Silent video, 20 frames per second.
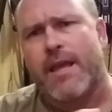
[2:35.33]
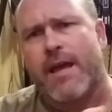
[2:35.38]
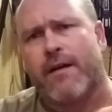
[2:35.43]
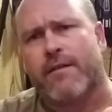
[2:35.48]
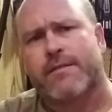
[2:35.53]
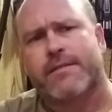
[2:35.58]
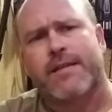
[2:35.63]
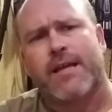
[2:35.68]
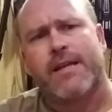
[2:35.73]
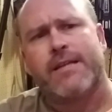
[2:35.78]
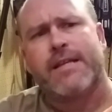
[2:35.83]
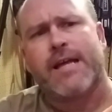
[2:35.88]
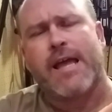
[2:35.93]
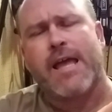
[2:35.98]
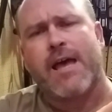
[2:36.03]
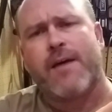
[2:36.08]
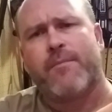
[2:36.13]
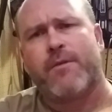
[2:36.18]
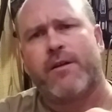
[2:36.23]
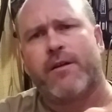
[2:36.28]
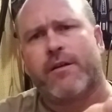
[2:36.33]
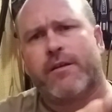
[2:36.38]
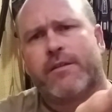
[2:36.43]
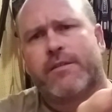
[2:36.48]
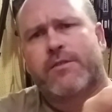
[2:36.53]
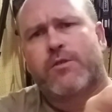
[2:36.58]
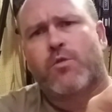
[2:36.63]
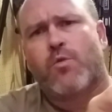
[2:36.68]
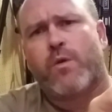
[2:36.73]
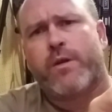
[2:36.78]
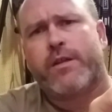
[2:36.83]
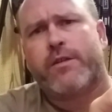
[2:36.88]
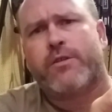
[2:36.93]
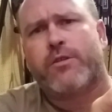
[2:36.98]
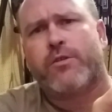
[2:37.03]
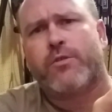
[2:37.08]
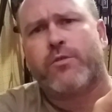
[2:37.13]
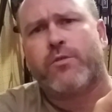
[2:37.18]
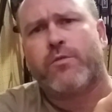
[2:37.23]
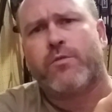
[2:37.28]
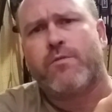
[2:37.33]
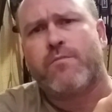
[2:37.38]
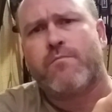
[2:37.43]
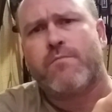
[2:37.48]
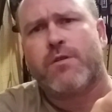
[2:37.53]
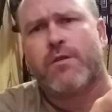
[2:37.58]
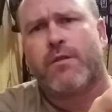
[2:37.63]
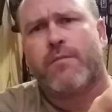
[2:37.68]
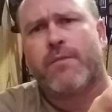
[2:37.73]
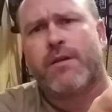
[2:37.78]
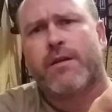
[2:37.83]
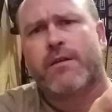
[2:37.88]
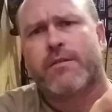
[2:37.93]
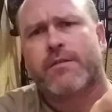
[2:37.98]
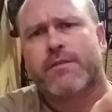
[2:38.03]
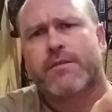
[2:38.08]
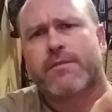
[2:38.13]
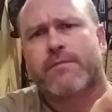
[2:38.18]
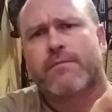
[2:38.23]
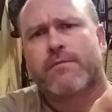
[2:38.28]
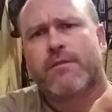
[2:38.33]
outside diameter is 22 millimeters,